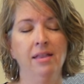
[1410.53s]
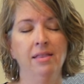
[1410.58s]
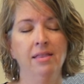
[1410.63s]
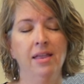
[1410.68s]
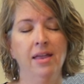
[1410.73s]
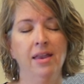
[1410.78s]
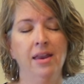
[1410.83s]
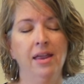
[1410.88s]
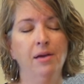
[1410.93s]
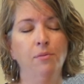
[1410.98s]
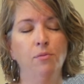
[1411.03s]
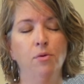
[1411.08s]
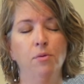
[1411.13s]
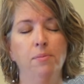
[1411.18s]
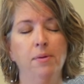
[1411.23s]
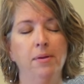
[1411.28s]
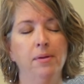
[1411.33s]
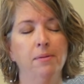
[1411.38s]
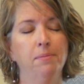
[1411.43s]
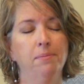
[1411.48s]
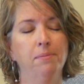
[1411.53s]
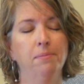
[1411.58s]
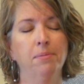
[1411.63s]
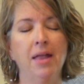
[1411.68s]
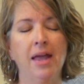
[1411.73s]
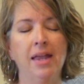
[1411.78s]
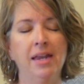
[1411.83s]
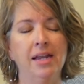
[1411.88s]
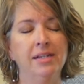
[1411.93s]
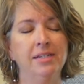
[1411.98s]
that it will be
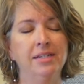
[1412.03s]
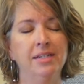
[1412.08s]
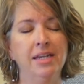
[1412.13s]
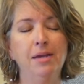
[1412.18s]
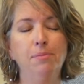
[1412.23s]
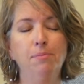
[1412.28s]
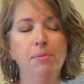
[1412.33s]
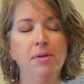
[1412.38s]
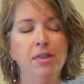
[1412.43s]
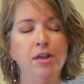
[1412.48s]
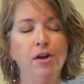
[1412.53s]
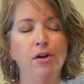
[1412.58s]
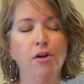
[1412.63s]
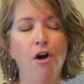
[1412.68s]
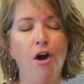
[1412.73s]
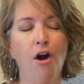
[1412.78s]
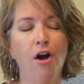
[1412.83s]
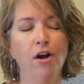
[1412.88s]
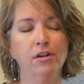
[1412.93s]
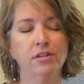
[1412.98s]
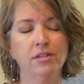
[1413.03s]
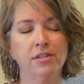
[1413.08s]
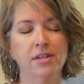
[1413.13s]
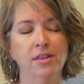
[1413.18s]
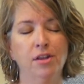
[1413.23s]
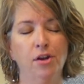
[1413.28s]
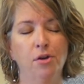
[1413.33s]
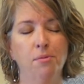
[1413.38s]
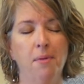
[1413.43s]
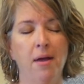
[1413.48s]
planted deep in their hearts
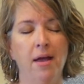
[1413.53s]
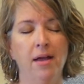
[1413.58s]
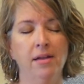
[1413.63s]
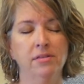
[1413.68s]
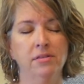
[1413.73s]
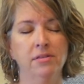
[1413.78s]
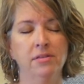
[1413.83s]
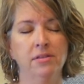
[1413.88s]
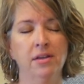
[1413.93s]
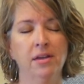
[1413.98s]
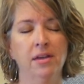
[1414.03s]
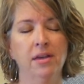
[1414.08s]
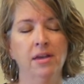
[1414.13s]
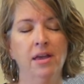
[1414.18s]
and their minds.